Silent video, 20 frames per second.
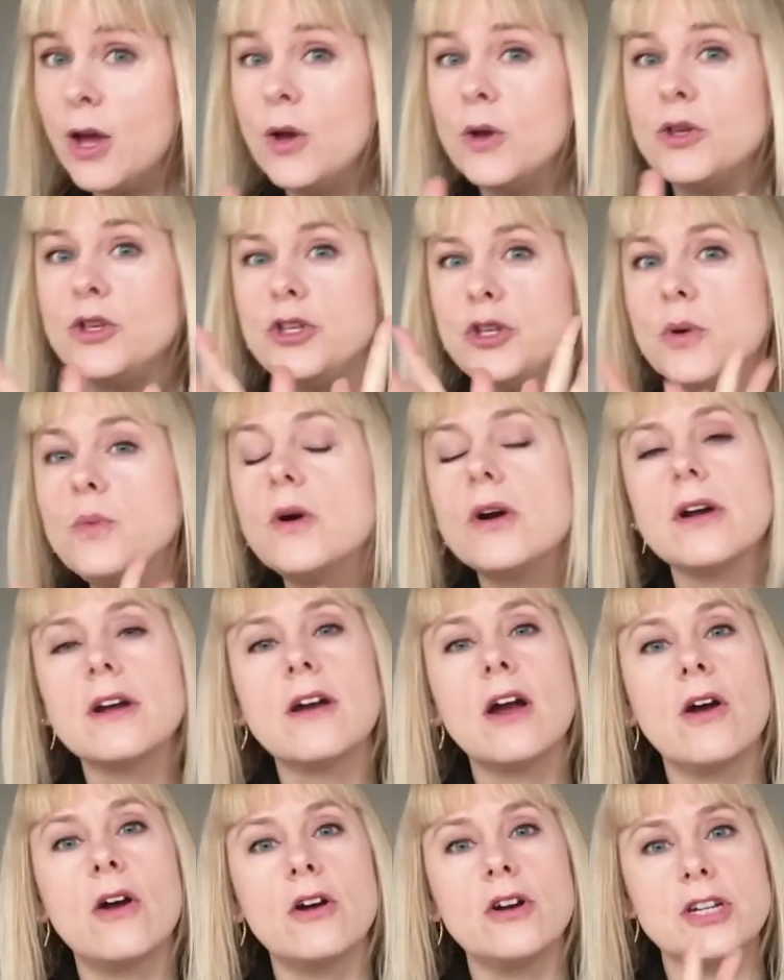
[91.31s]
You were
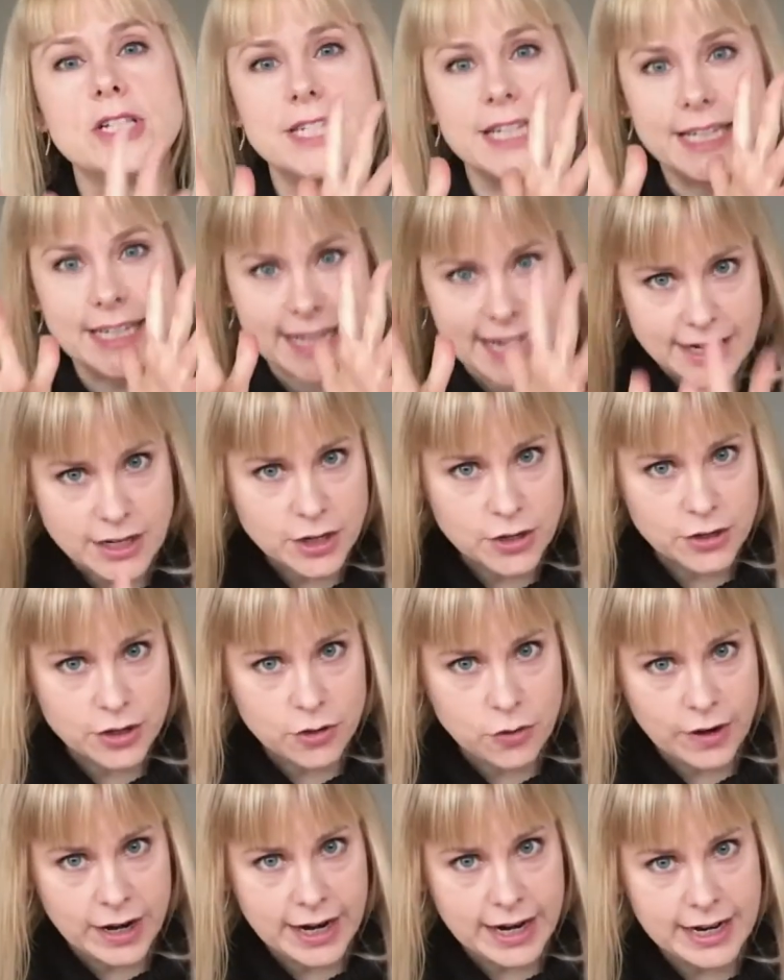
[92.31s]
encouraged to get good
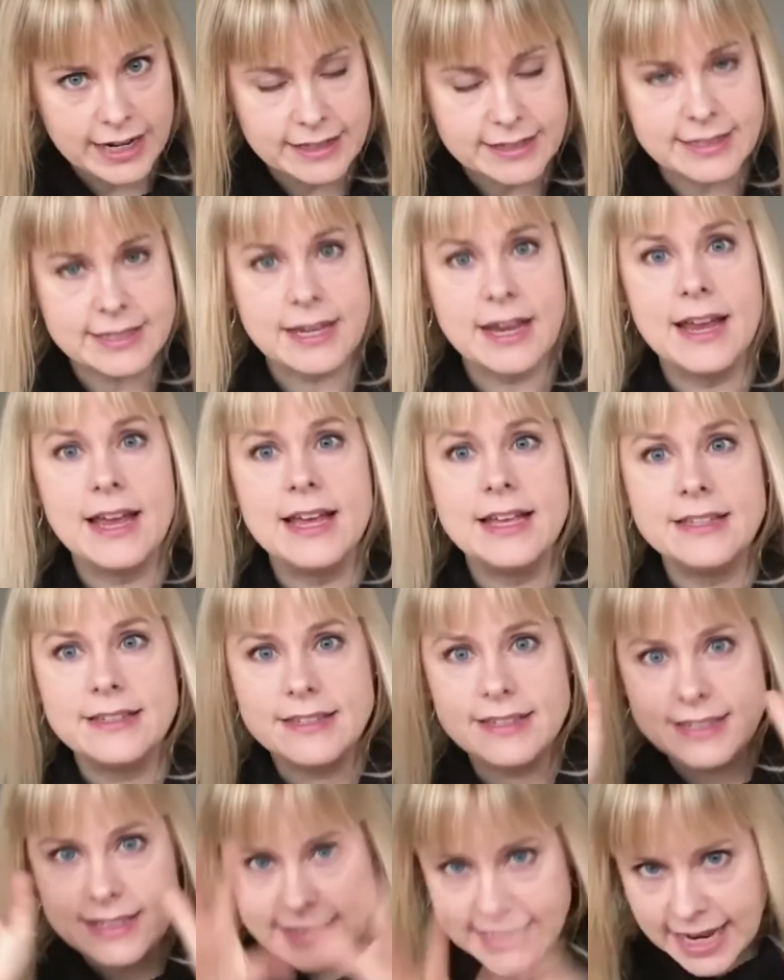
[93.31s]
grades,
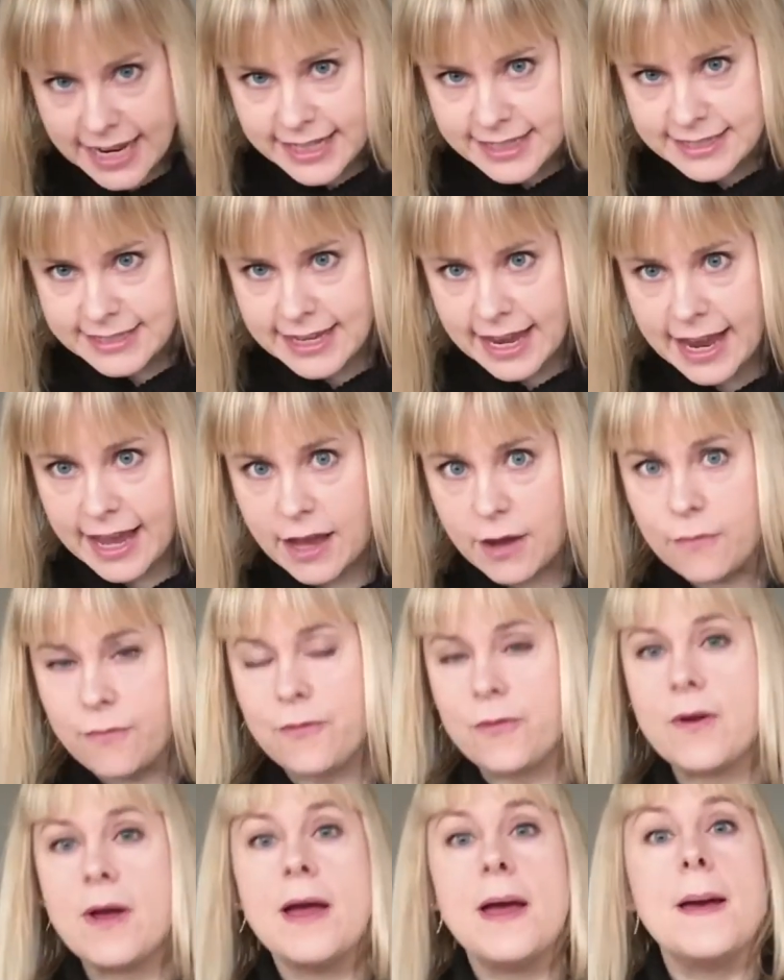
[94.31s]
stay
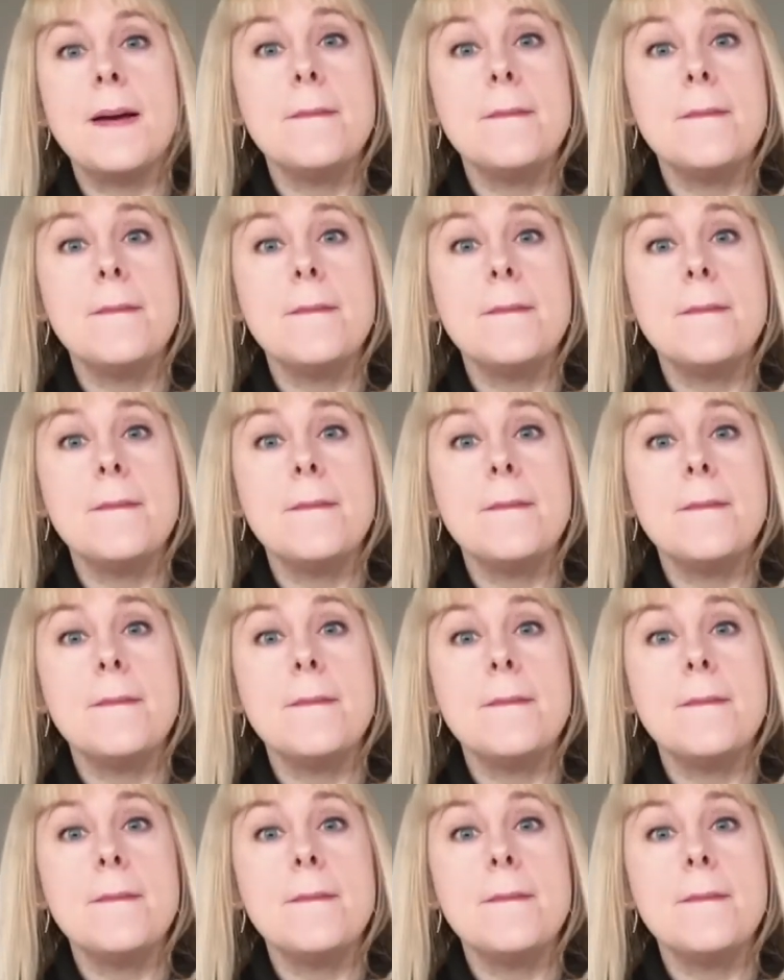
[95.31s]
safe,